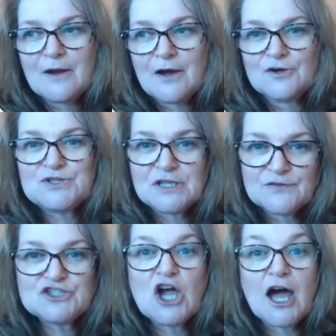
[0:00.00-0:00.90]

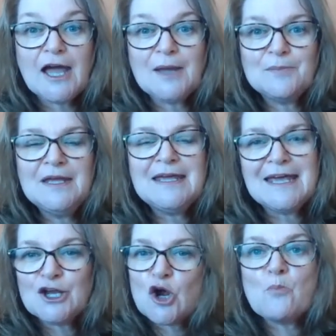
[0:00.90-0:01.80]
ourselves time
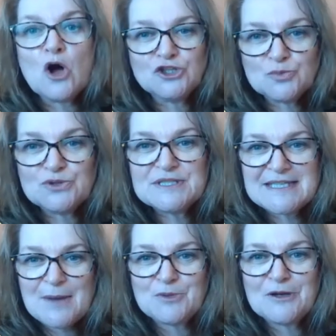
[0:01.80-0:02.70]
in our multiple
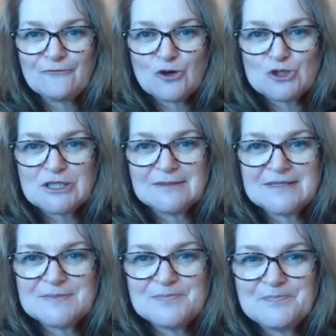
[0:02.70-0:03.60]
step conversions.
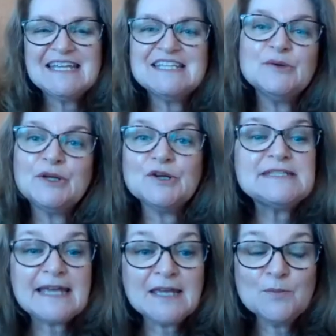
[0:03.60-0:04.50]
Now in our
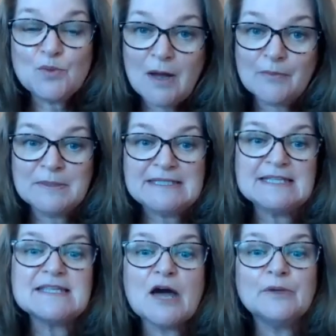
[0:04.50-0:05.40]
second problem, it
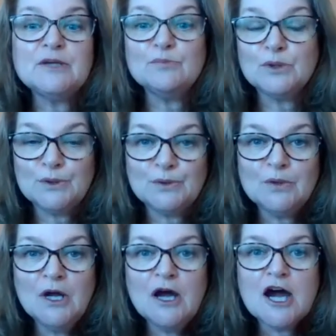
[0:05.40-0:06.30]
says how many blue
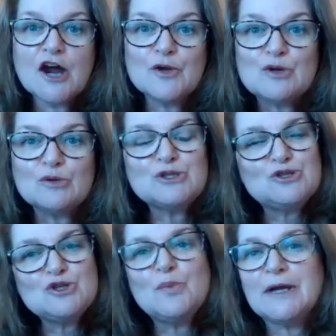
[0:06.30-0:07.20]
are equal to
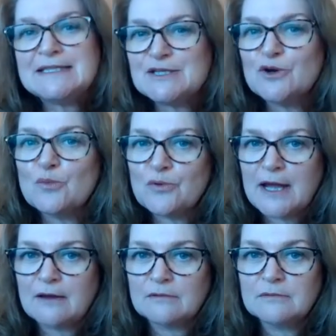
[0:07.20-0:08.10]
2.0
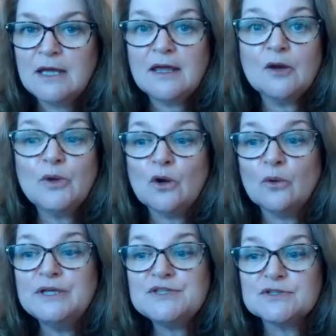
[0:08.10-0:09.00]
brown, and we
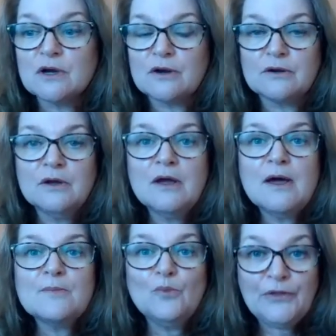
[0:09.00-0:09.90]
always start
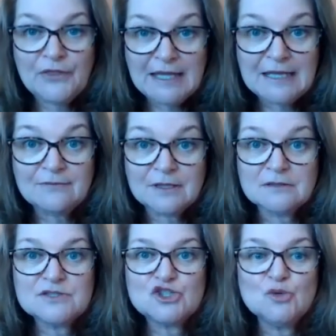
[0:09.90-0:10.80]
with the
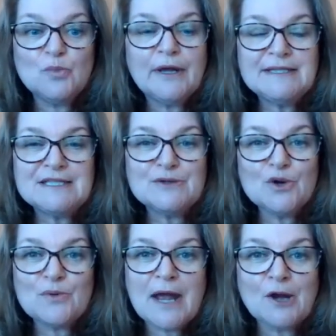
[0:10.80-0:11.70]
givens. 2.0
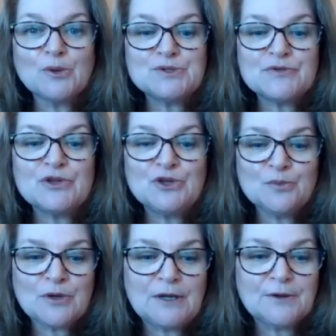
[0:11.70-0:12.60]
brown goes in the
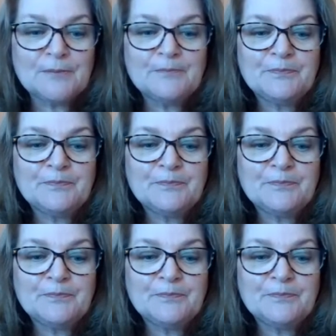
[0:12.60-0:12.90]
numerator.